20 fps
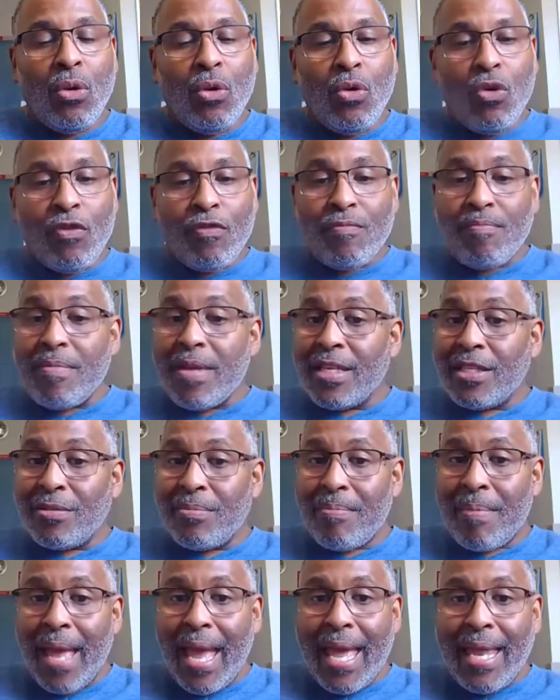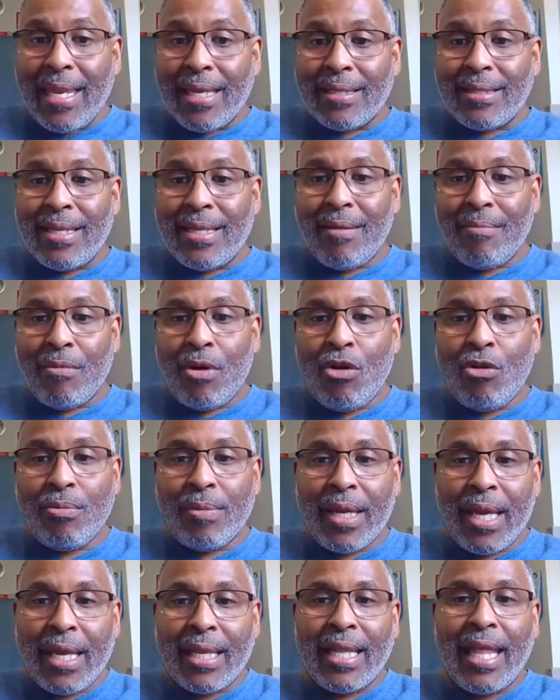who've mismanaged their
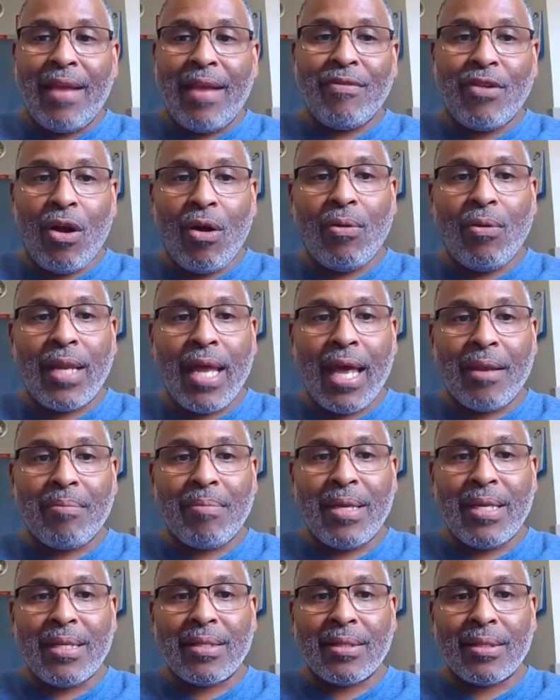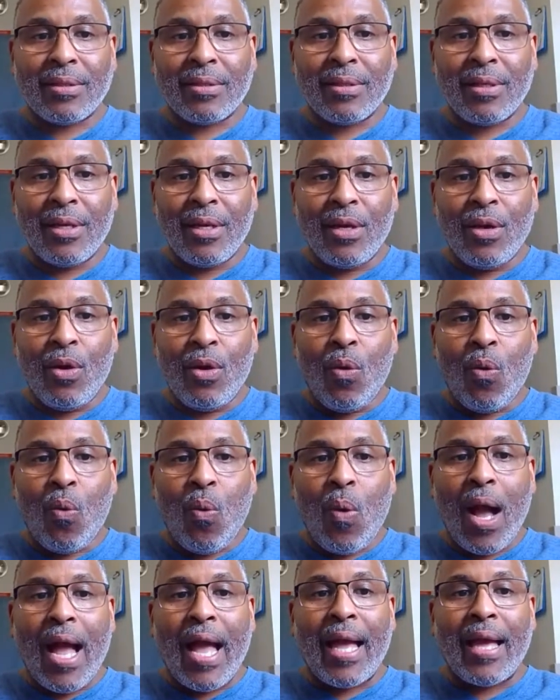moment and they've gone out of business.
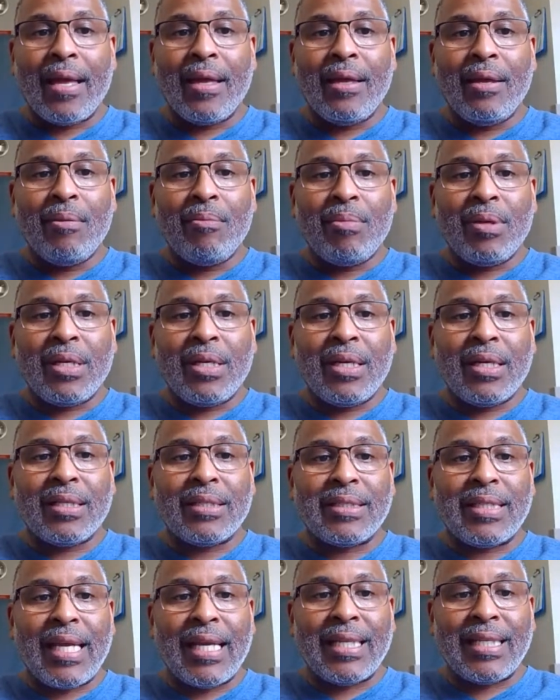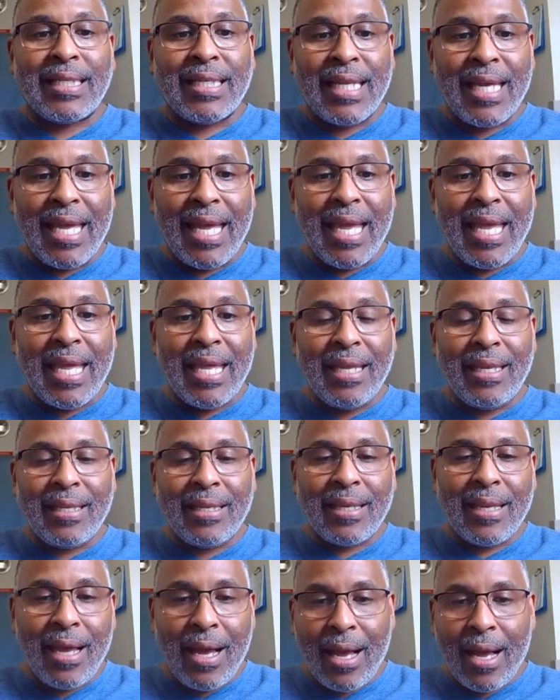Why? Because they did
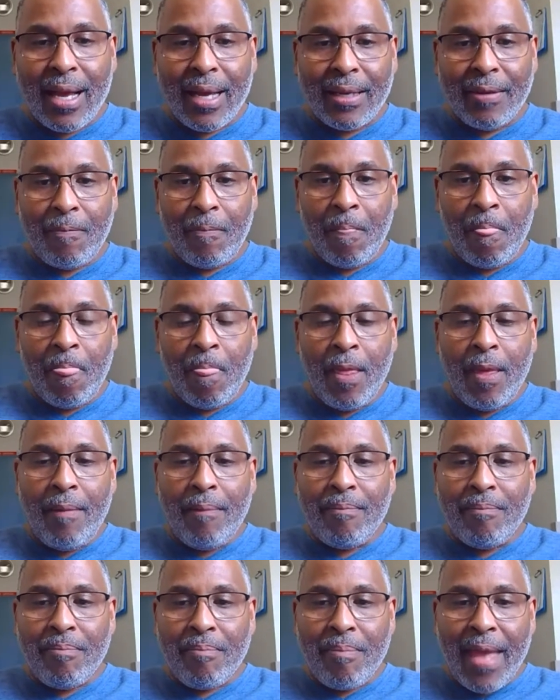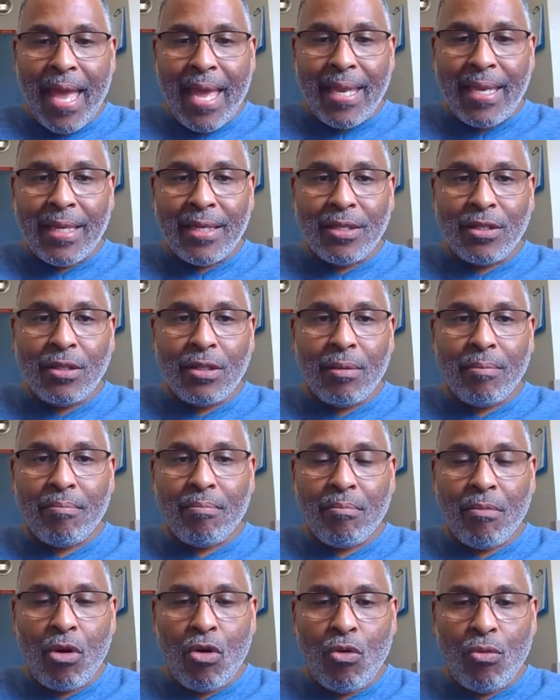not manage the
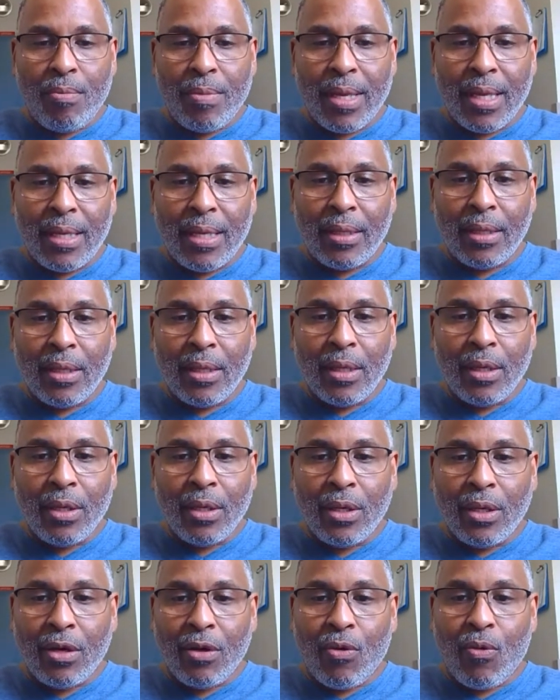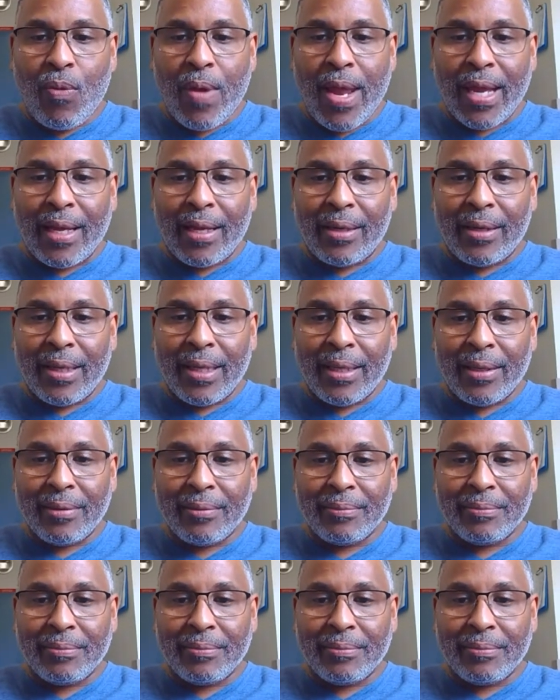moment correctly.